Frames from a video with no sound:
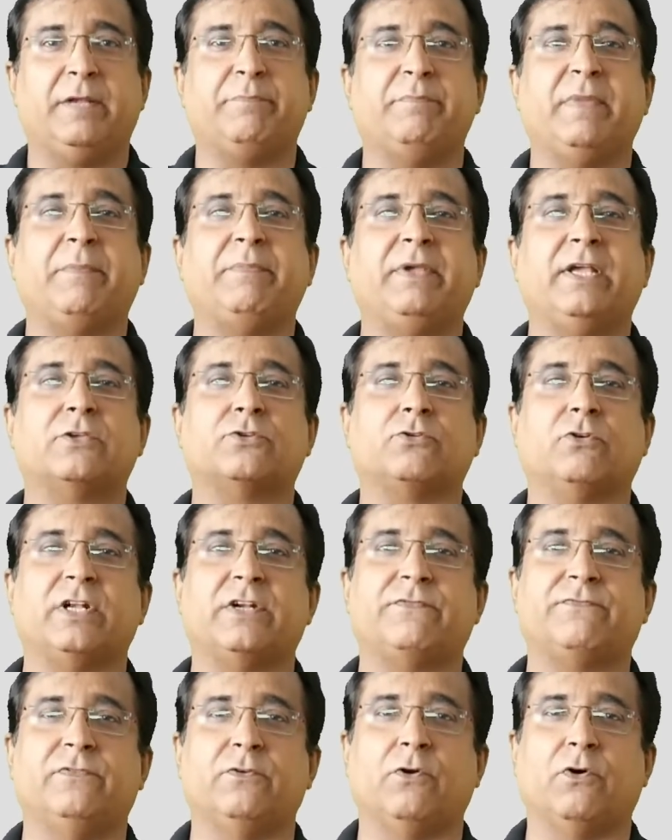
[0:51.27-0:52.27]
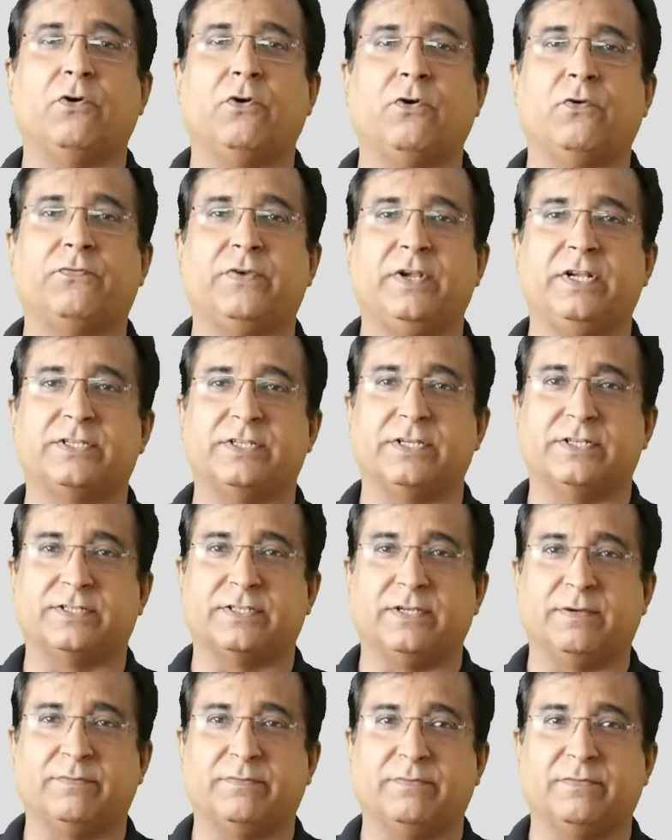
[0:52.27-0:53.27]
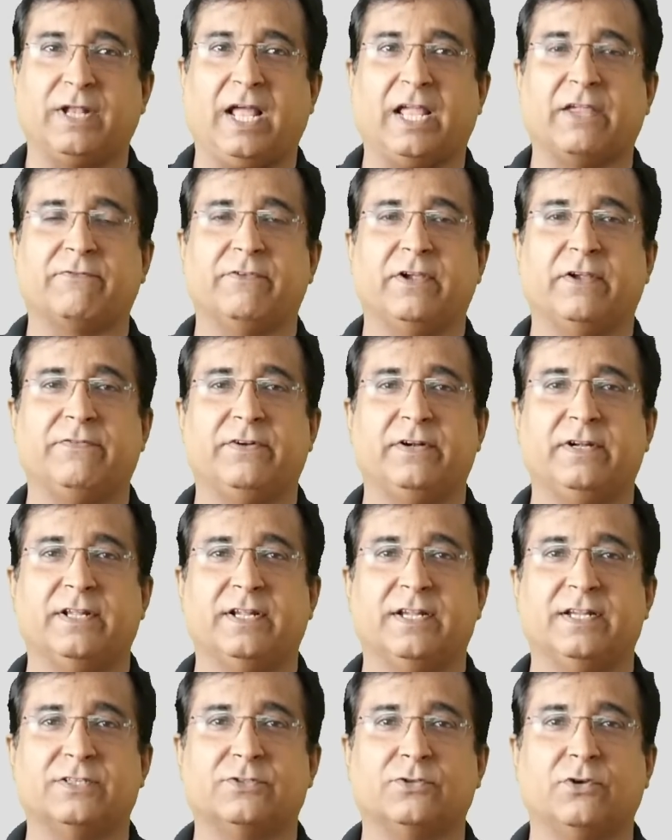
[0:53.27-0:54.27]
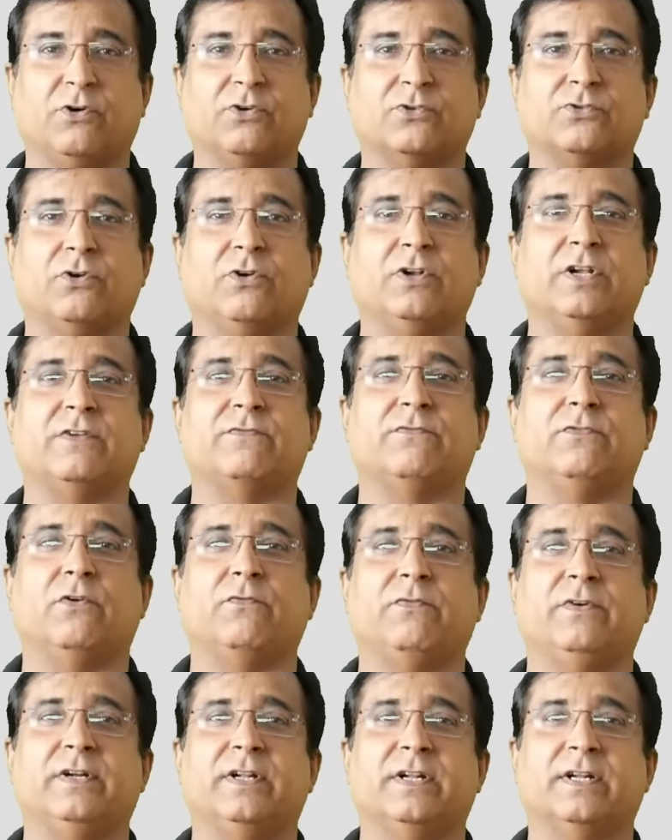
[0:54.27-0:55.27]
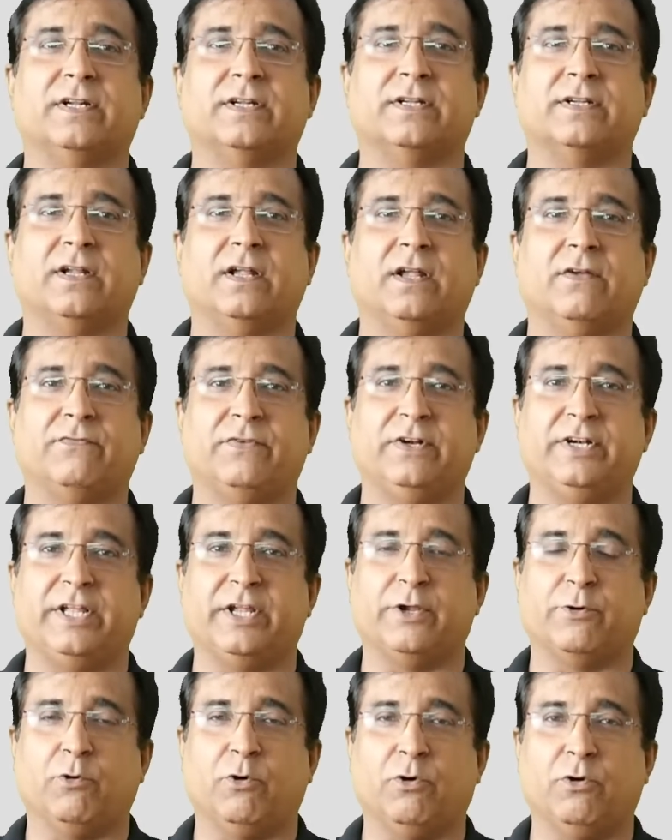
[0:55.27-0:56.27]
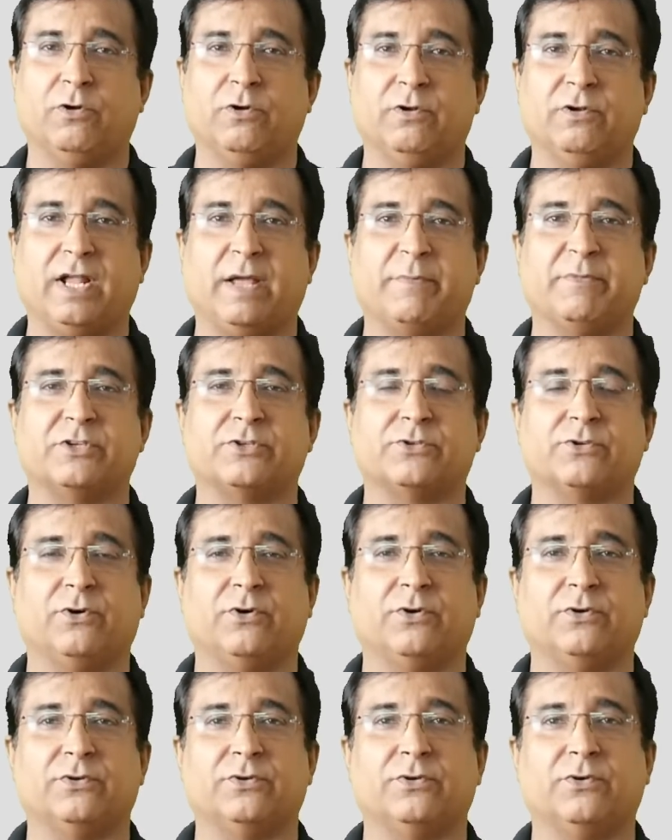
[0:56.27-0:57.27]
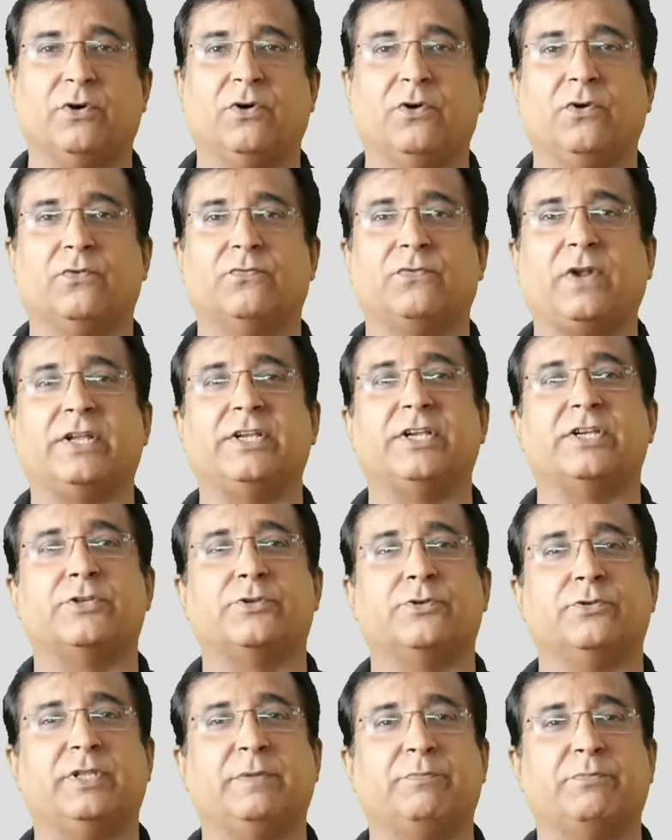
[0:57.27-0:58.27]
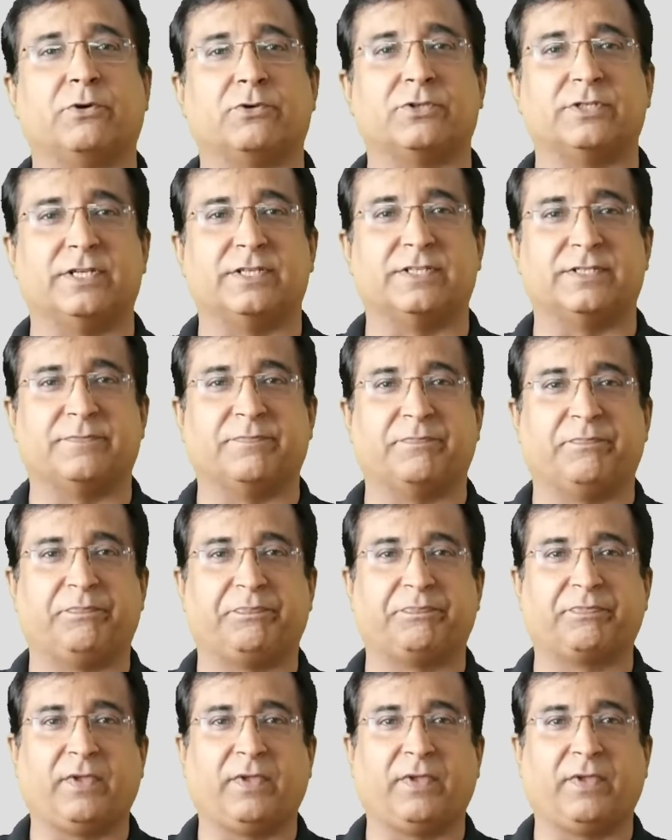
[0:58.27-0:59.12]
It may be a solid flow feed system like wave feeders or solid flow feeder feeding coal, limestone or fly ash to the process.